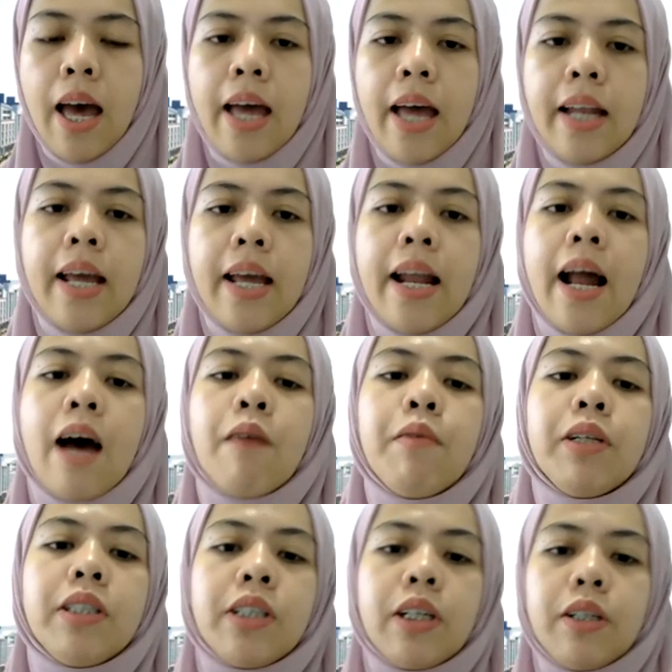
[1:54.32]
And then I
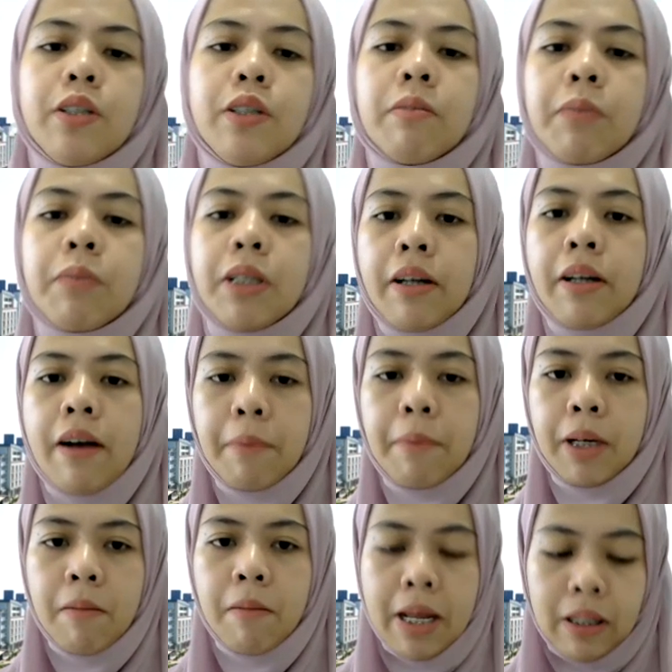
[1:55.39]
will tell you about the
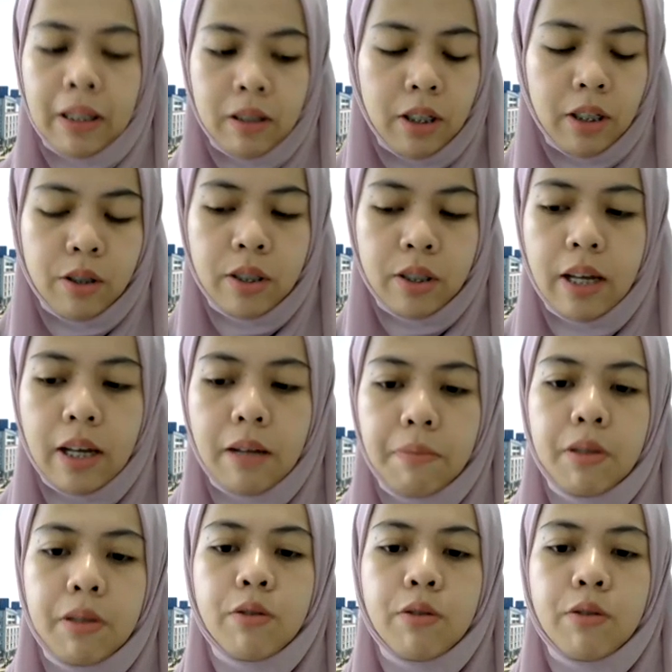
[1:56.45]
graphical method itself.